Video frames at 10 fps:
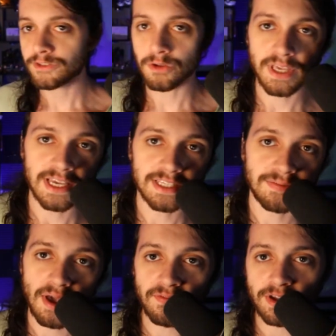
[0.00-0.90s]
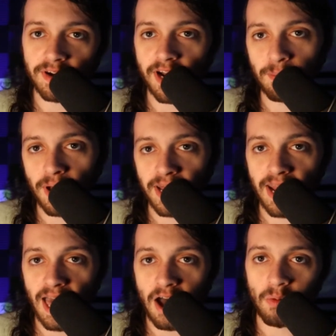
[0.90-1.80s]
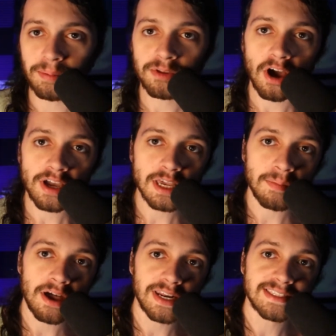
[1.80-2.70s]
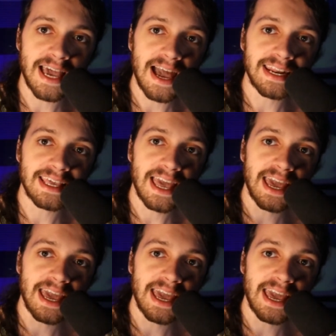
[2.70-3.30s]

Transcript: yes, if you haven't figured it out by now, what I'm talking about is adding a